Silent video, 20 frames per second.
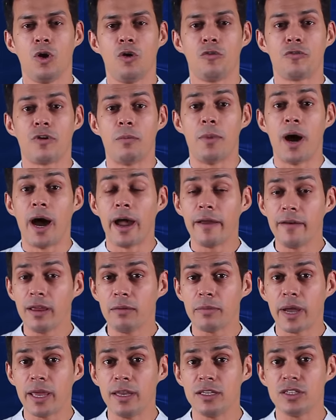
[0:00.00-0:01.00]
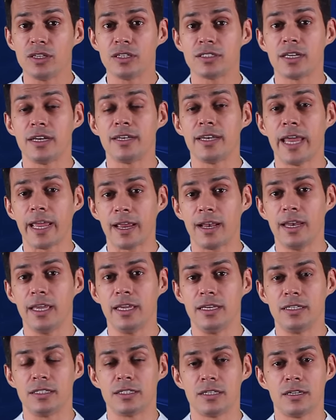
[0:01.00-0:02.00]
from hiring managers and tech
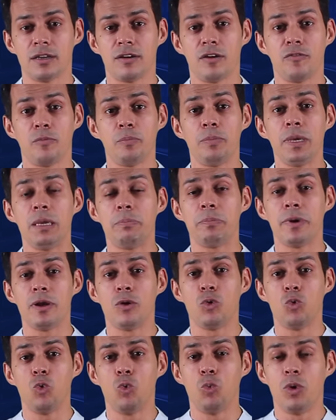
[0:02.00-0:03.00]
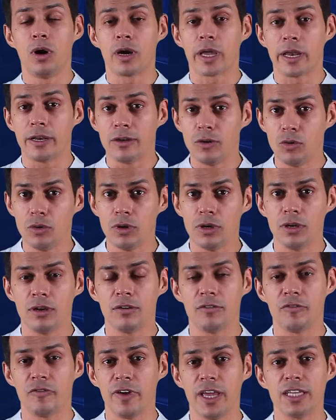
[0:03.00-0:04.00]
leads, people who work at Google,
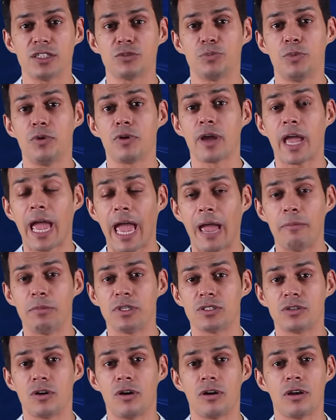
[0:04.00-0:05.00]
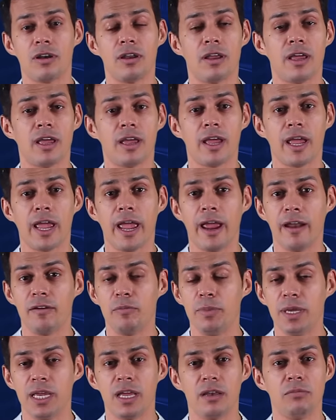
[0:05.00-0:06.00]
Facebook, Amazon,
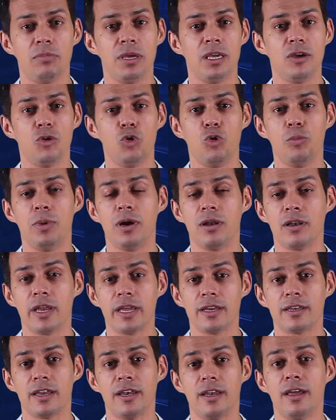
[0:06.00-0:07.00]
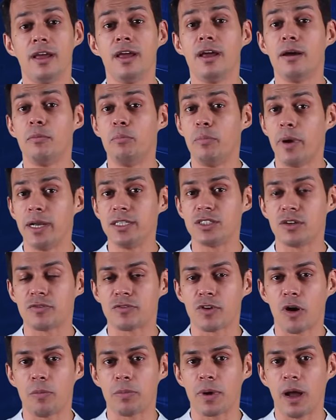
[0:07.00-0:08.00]
Airbnb, Uber, LinkedIn, bunch
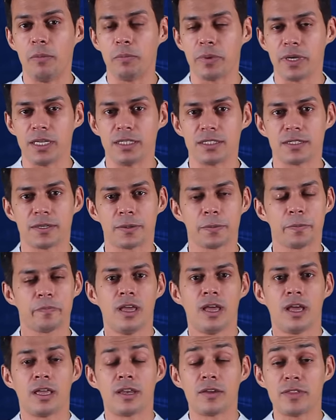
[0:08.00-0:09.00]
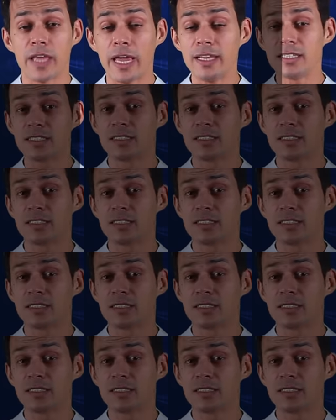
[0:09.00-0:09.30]
of top companies. Now that